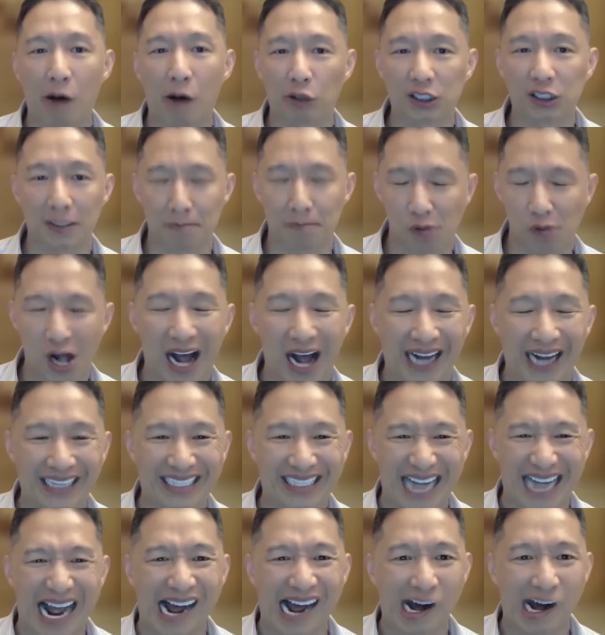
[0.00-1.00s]
supply
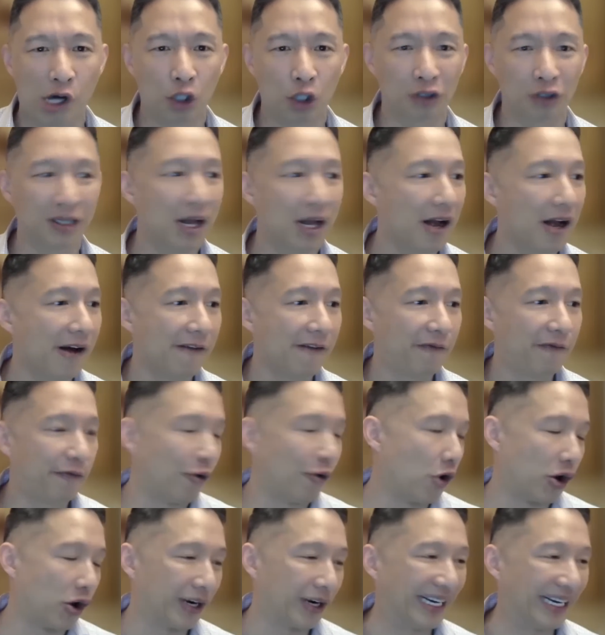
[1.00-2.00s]
down
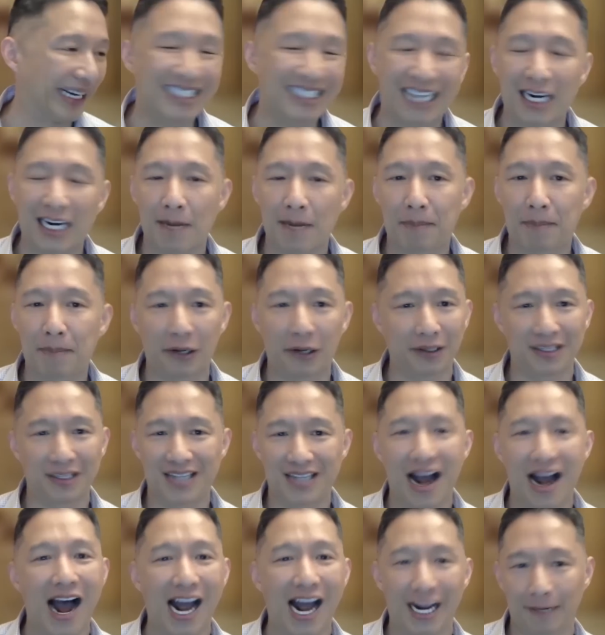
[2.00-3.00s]
for extended period of
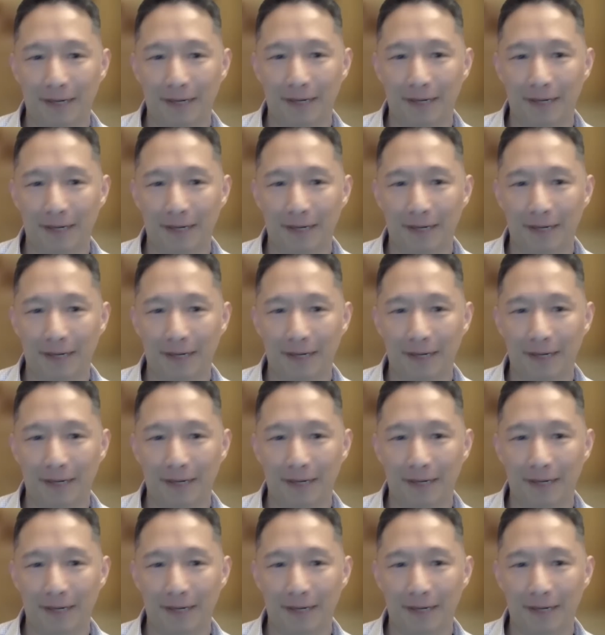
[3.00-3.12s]
time.